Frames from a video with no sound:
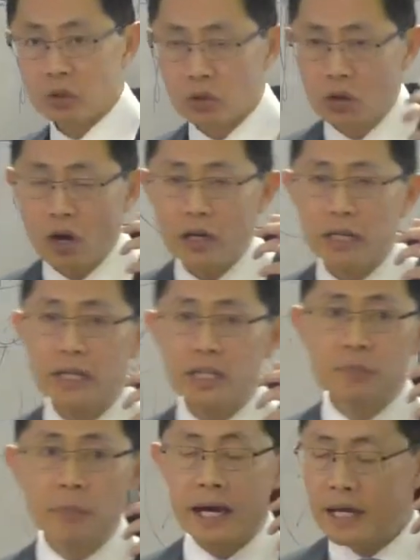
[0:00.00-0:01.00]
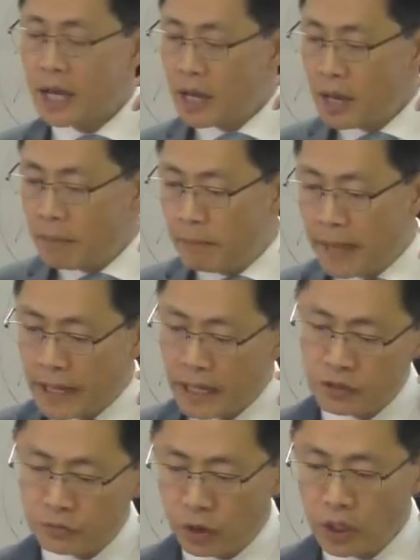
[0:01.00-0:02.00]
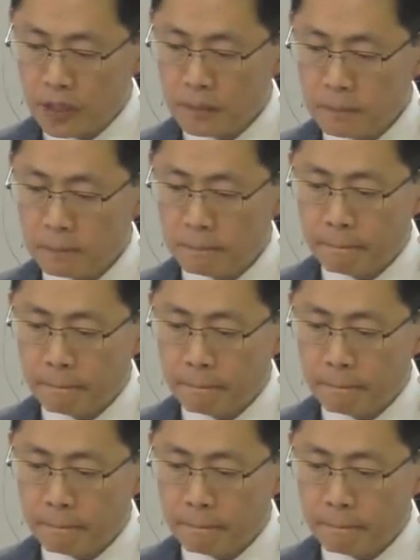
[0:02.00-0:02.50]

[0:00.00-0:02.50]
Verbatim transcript: So, God in his mind, man has fallen.